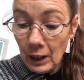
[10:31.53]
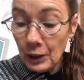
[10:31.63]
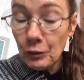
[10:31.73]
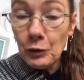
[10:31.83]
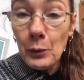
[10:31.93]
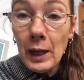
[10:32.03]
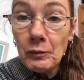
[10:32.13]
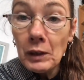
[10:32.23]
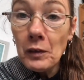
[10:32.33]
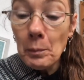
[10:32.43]
And if you
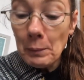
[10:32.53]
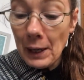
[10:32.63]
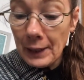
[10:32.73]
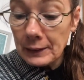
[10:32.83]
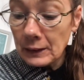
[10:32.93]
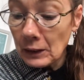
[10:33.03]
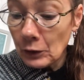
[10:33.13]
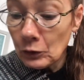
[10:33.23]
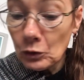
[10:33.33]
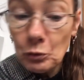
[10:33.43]
have other black stones,